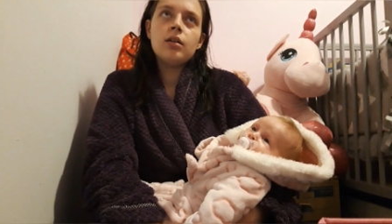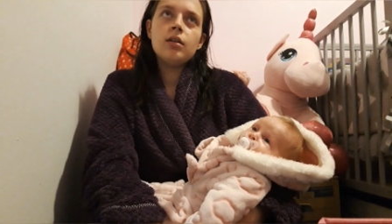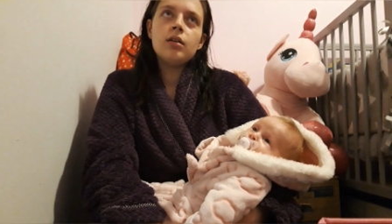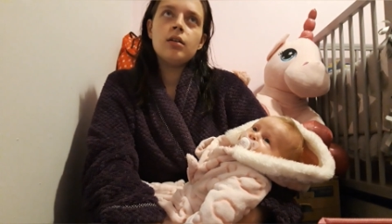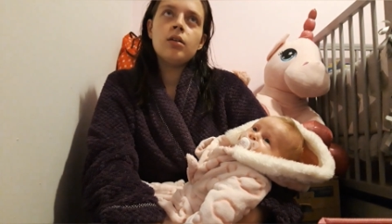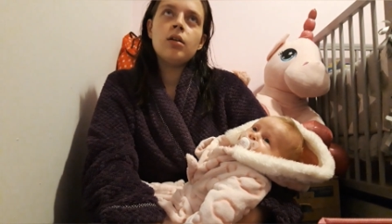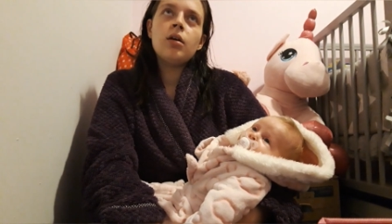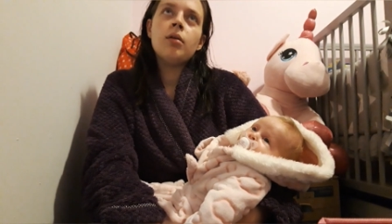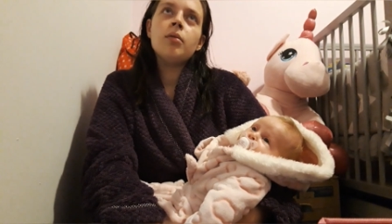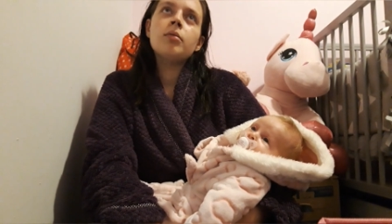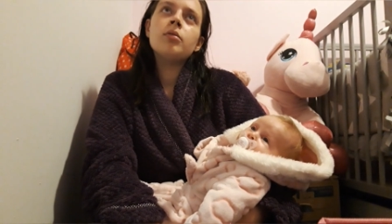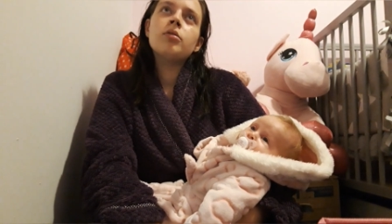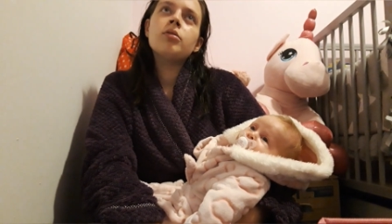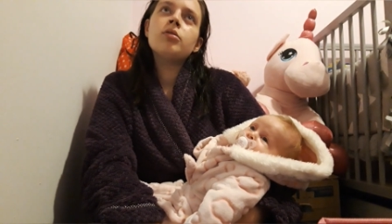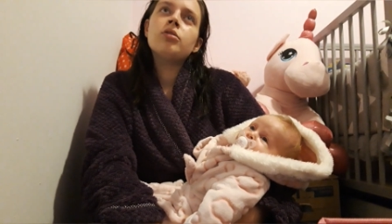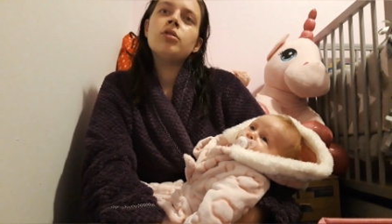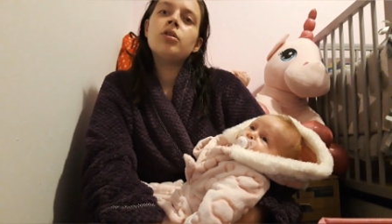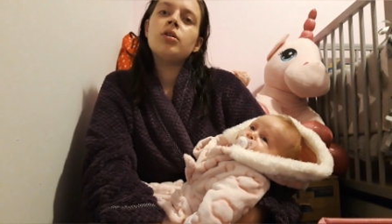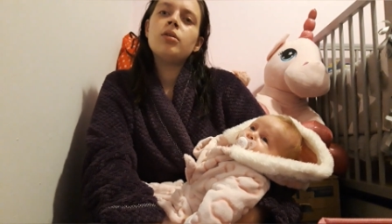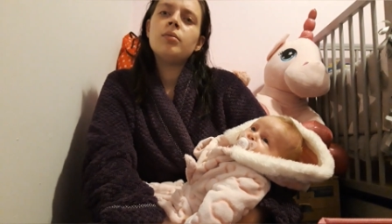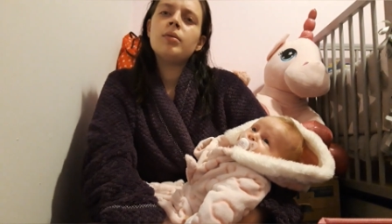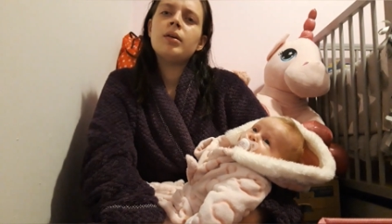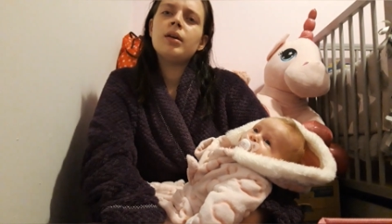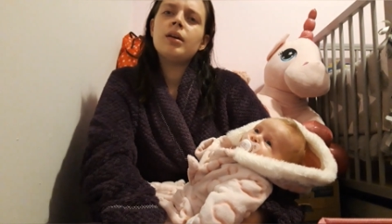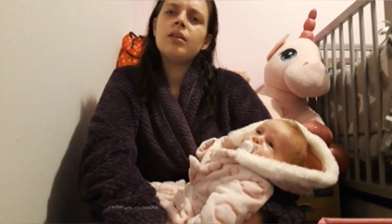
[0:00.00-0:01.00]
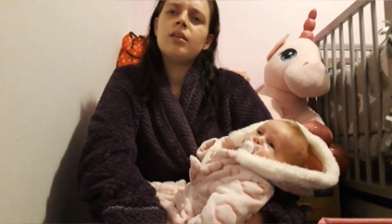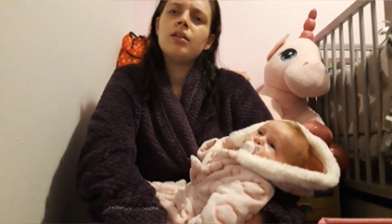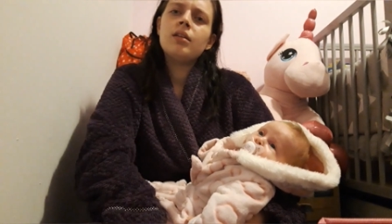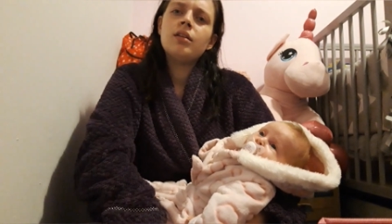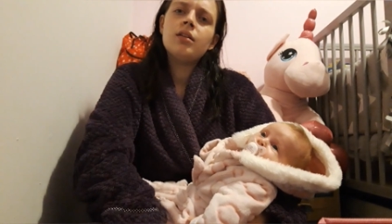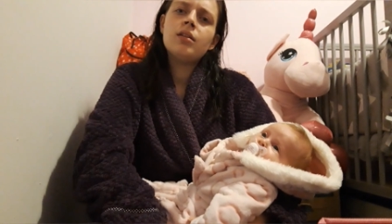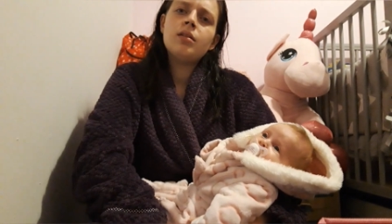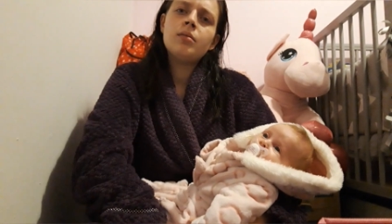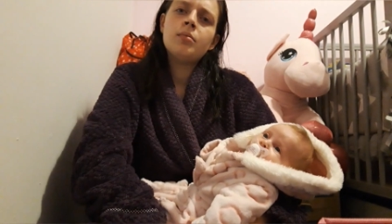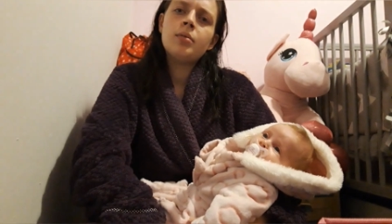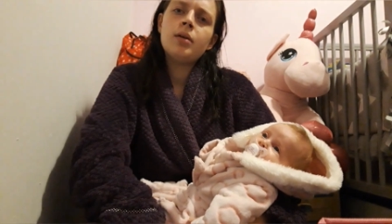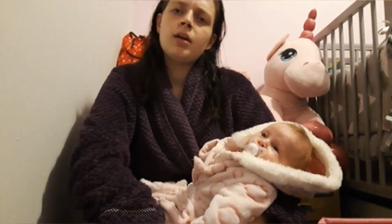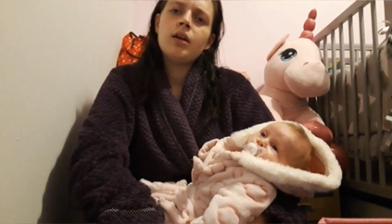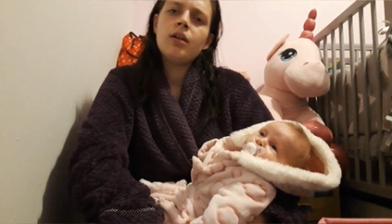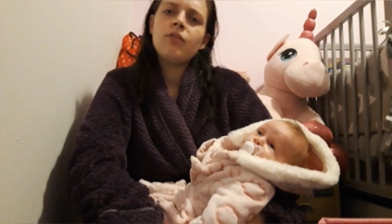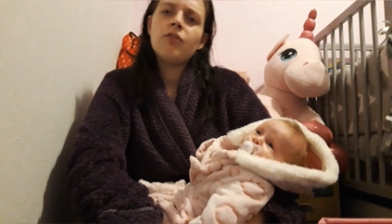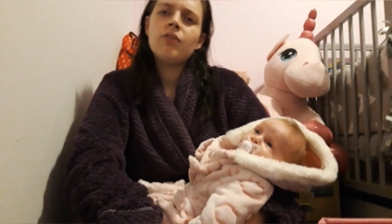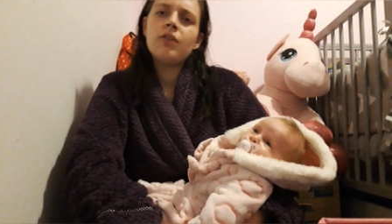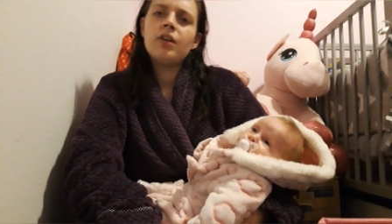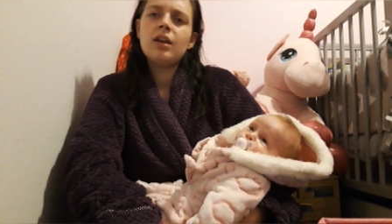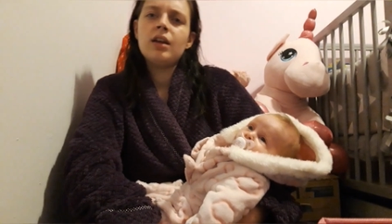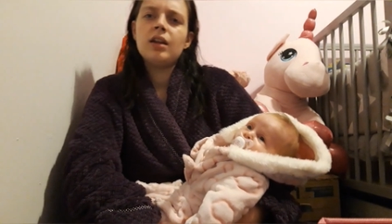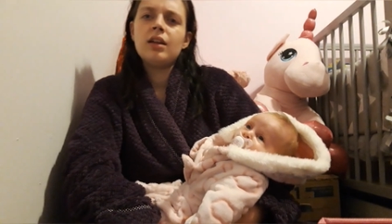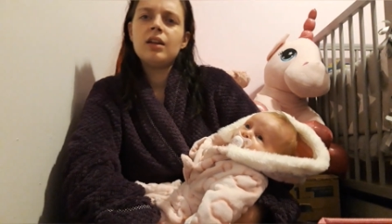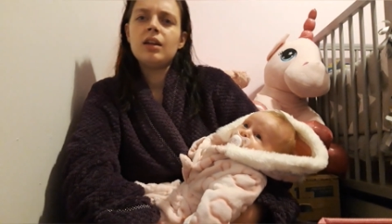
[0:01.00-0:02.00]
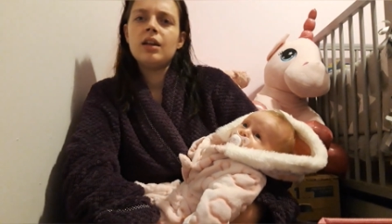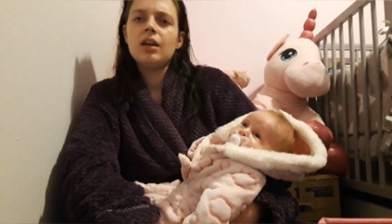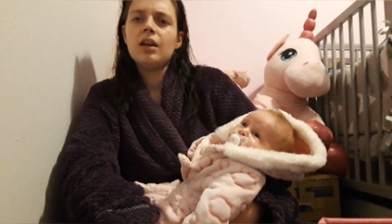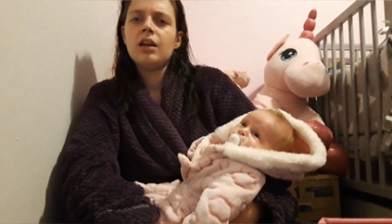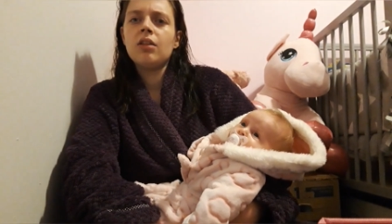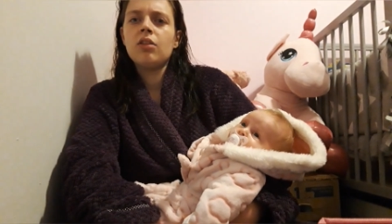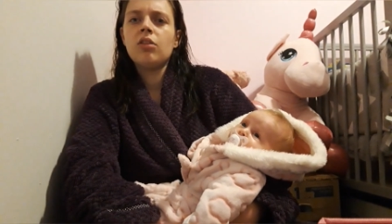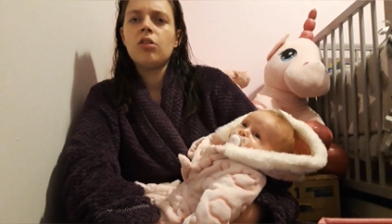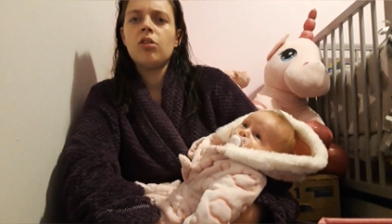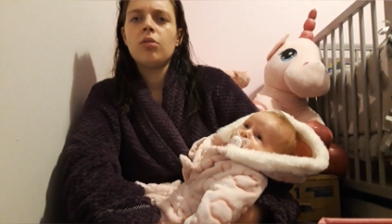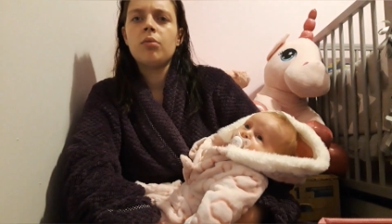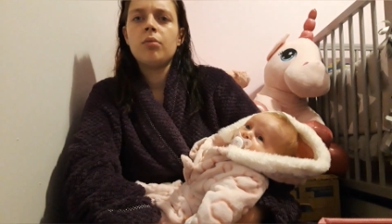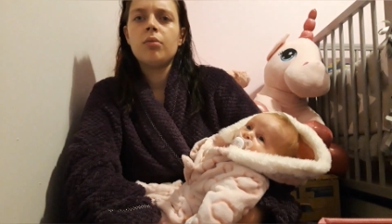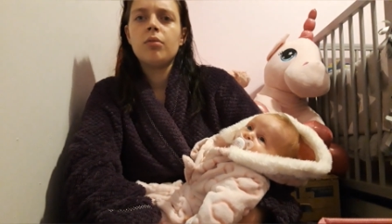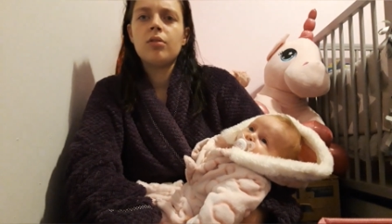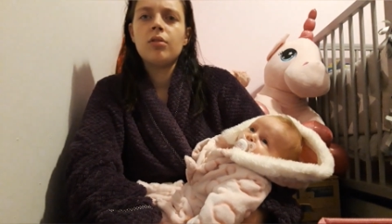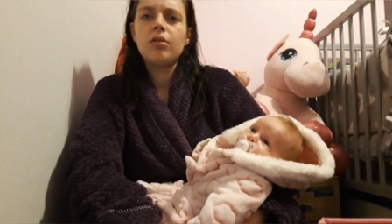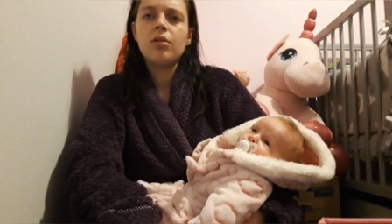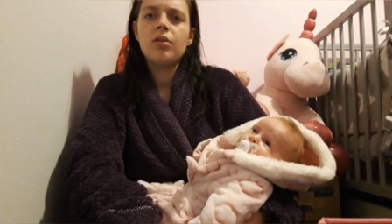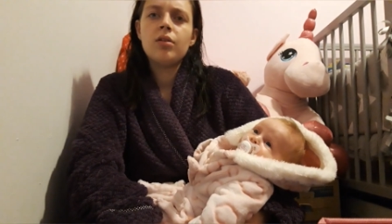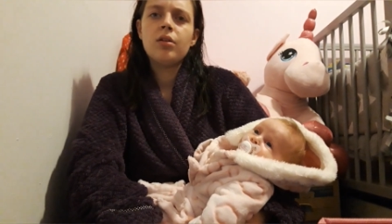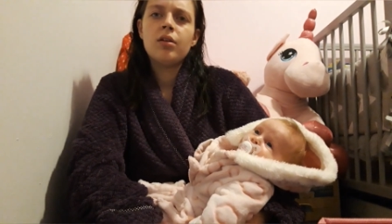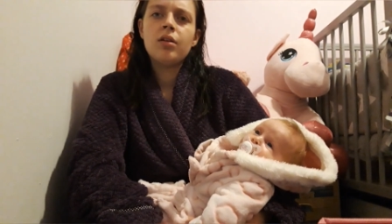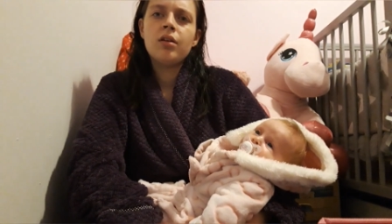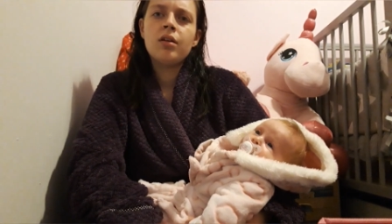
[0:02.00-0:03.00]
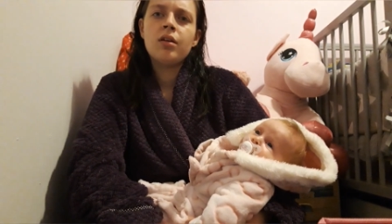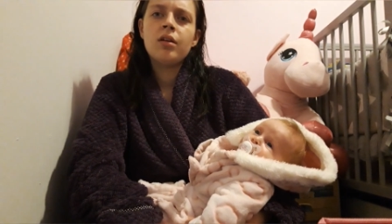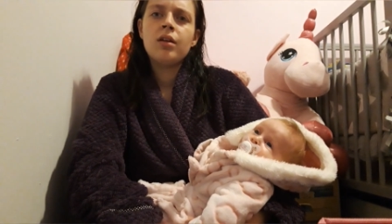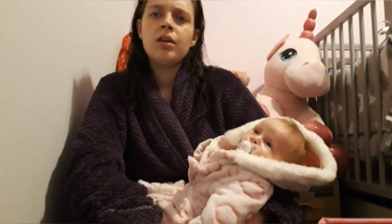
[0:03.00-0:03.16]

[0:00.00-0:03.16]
No, it was two weeks into breastfeeding, and she was like,